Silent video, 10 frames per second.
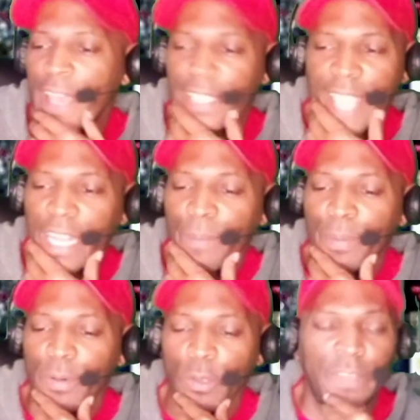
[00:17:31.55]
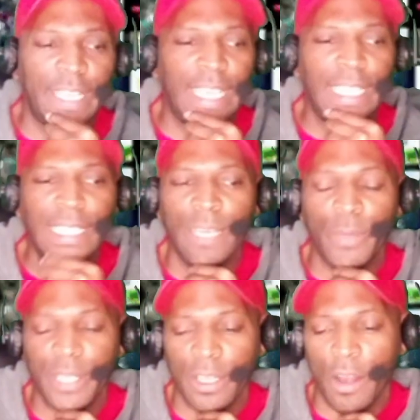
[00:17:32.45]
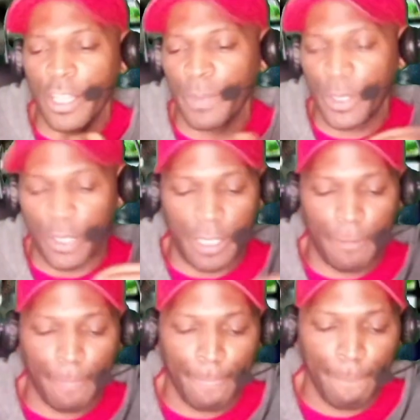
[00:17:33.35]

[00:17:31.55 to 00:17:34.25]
Has that improved anything within our community?